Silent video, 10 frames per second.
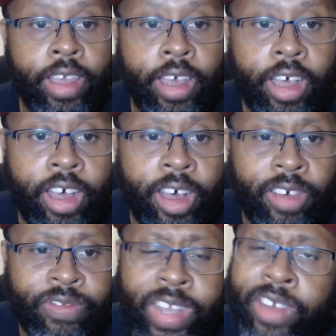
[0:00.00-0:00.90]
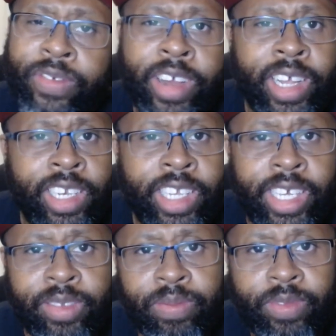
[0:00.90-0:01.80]
A very, very
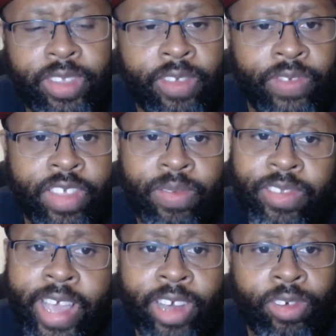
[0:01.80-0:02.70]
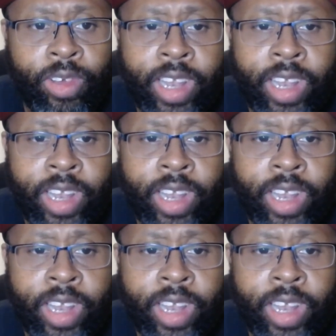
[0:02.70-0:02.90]
elite defensive tackle.